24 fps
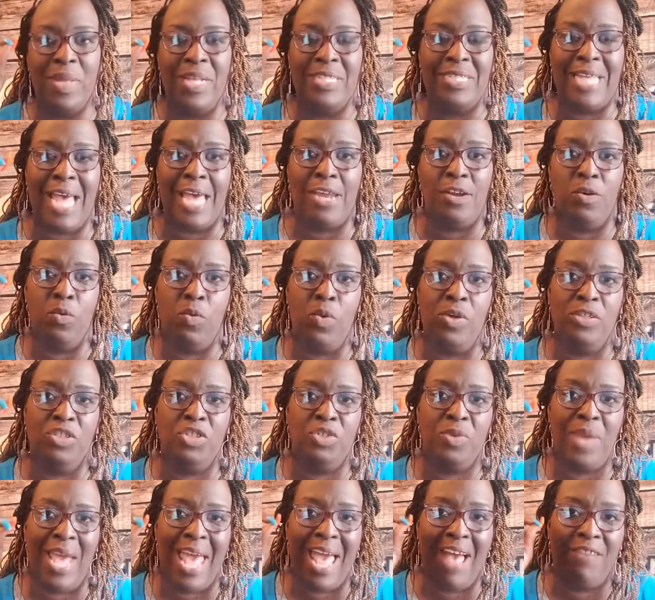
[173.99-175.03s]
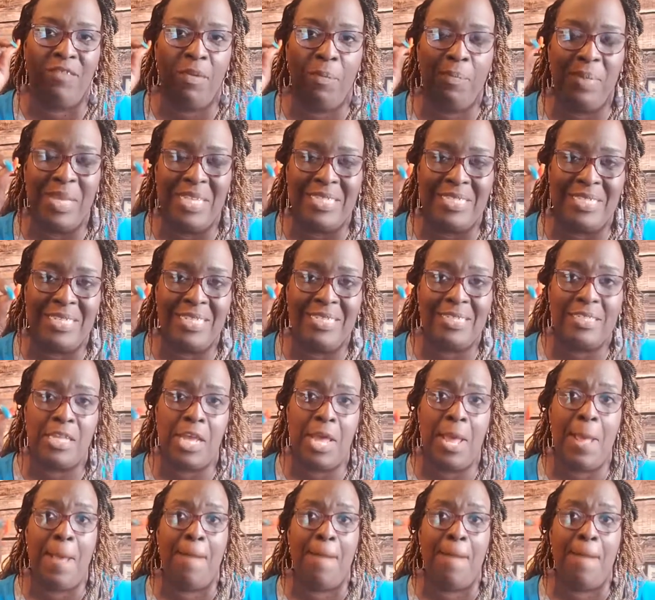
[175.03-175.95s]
is I don't want you to have a business,